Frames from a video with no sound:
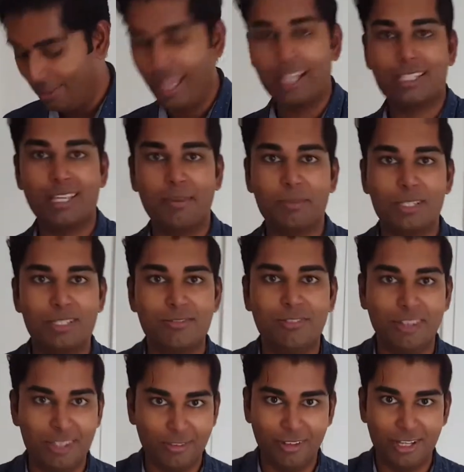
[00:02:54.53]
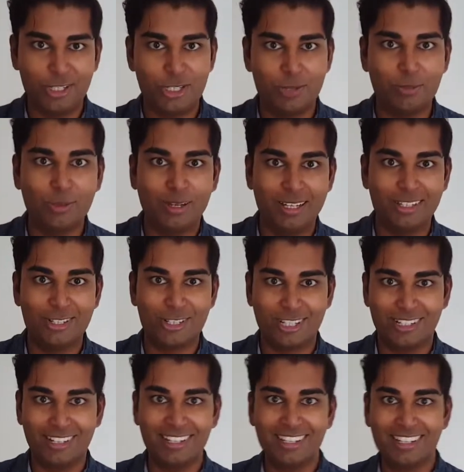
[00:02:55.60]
Except it's the vegetable edition.